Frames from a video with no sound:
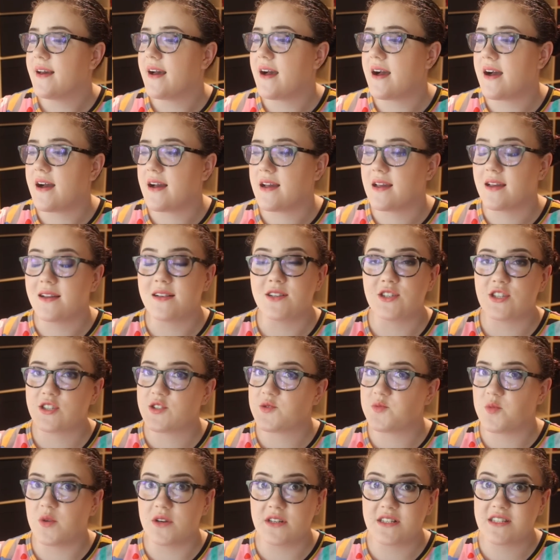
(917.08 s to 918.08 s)
I
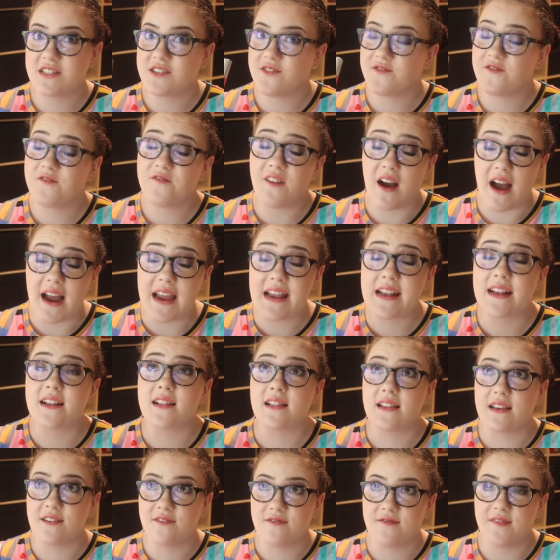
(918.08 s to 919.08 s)
just want to
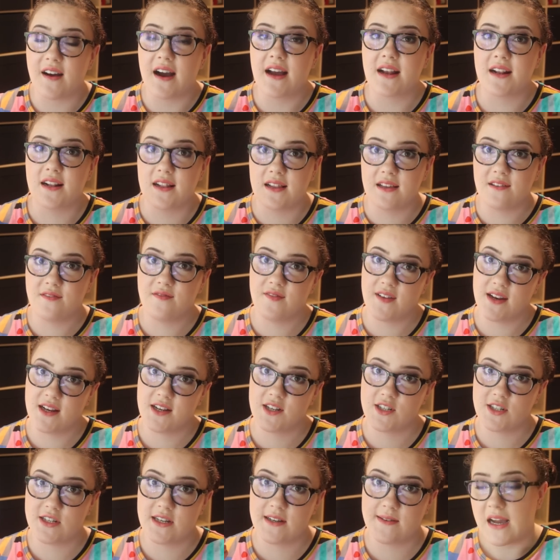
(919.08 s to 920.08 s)
finally
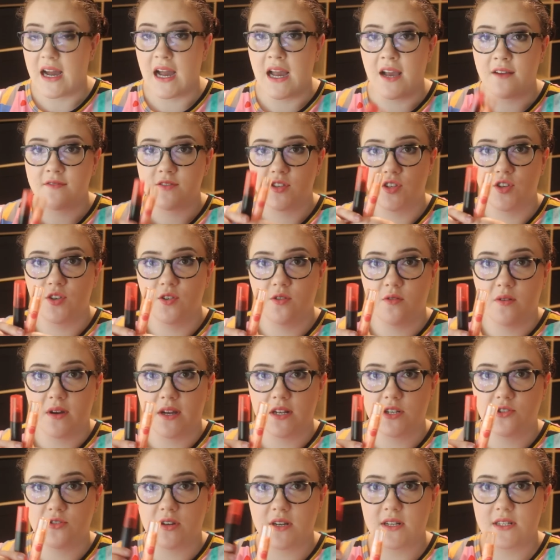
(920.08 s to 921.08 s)
finish it. I have 2
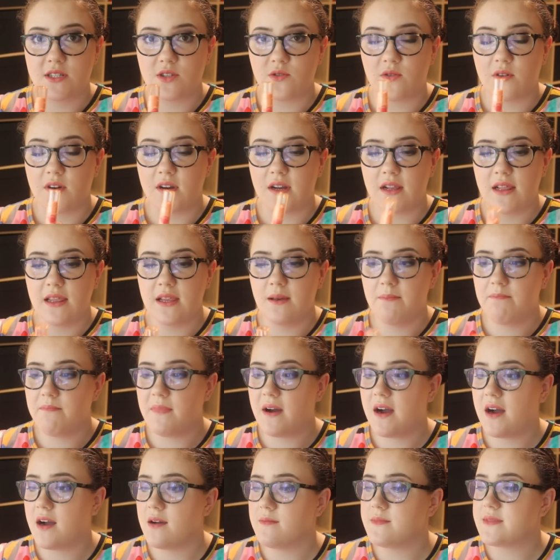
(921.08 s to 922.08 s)
drugstore lip
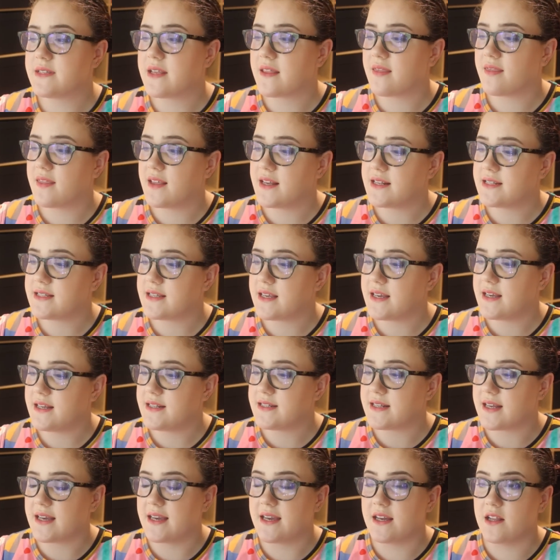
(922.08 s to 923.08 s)
balms. This
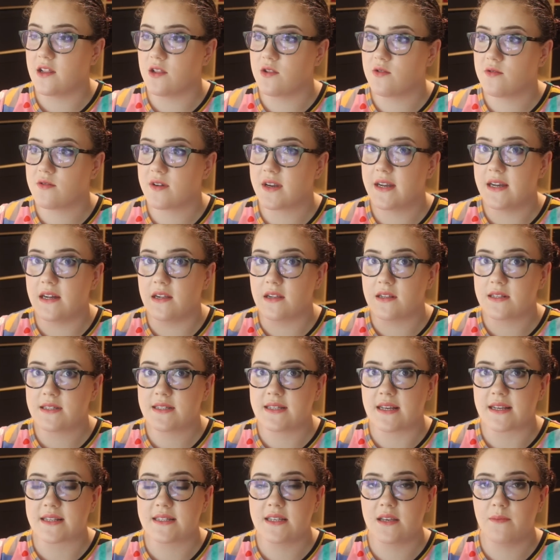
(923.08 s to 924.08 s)
is a L'Oreal
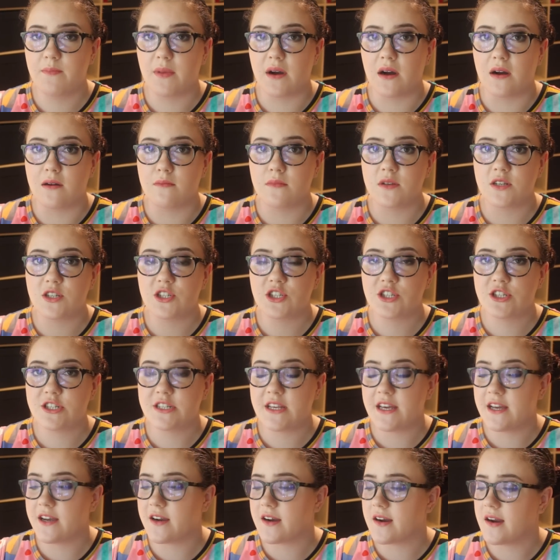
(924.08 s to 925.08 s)
Sexy Balm
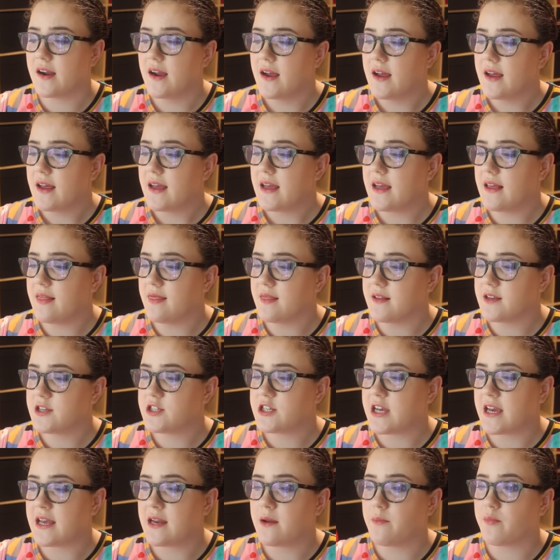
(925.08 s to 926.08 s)
Sheer in the
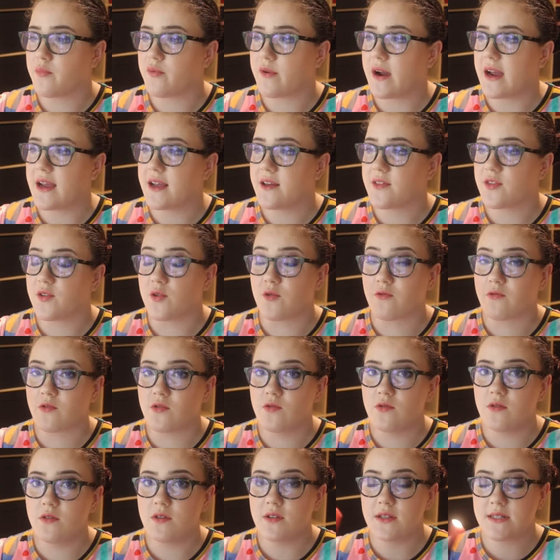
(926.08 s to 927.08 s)
shade Break the
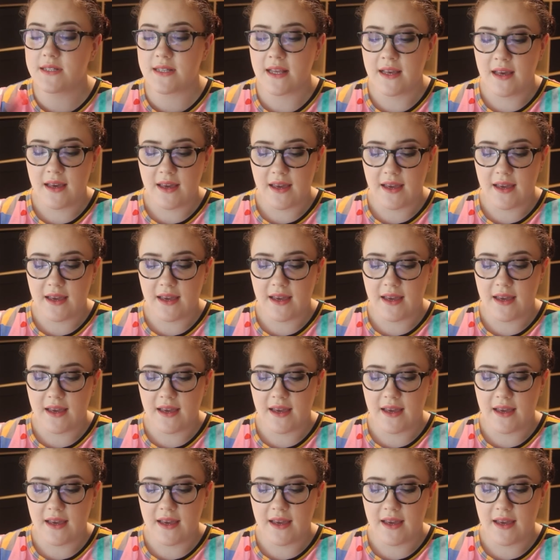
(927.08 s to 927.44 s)
Rules.